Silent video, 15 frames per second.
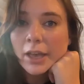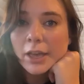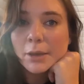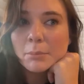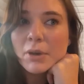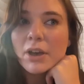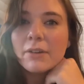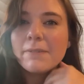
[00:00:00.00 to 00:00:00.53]

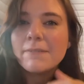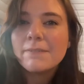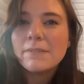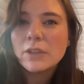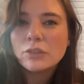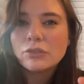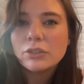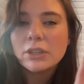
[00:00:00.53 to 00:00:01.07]
I'm
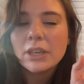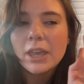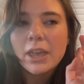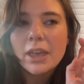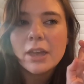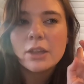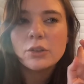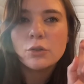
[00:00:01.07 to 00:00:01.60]
officially
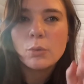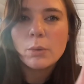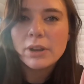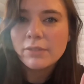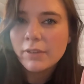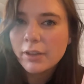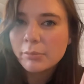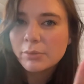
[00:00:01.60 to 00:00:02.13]

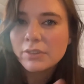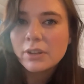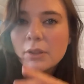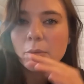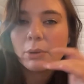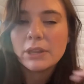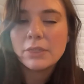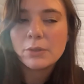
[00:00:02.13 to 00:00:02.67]
25% of the
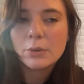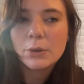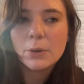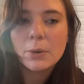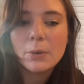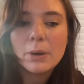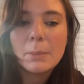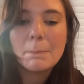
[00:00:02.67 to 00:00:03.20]
way
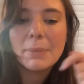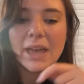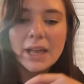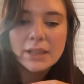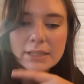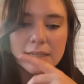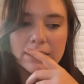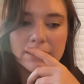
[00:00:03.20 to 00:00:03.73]
through
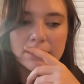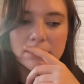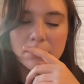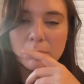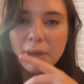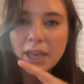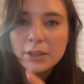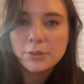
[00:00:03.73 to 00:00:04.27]
Balance
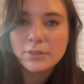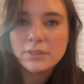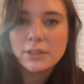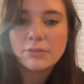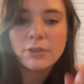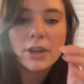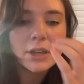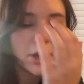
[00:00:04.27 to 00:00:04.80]
by Lucia
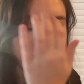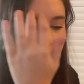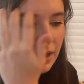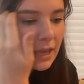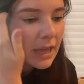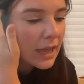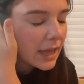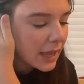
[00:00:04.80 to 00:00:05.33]
Franco.
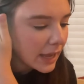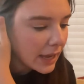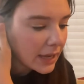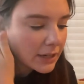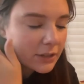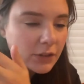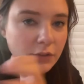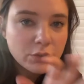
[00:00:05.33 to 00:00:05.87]

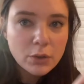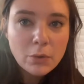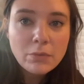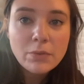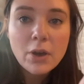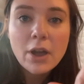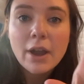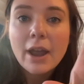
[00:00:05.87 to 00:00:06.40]
And so
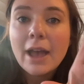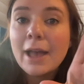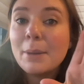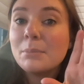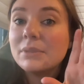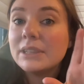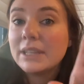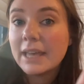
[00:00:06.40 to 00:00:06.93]
far,
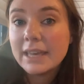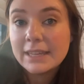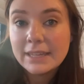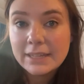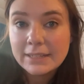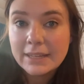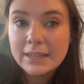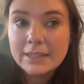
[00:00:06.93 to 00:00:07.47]
I'm
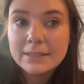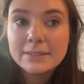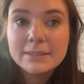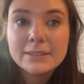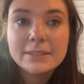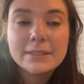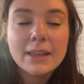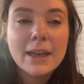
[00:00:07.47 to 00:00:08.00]
liking it.
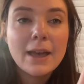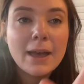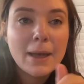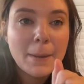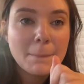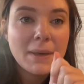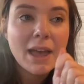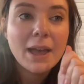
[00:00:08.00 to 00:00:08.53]

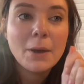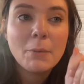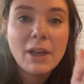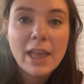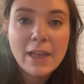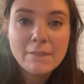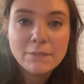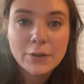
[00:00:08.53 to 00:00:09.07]
Um,
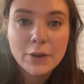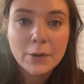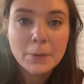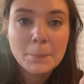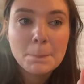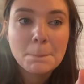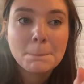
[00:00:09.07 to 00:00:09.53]
however,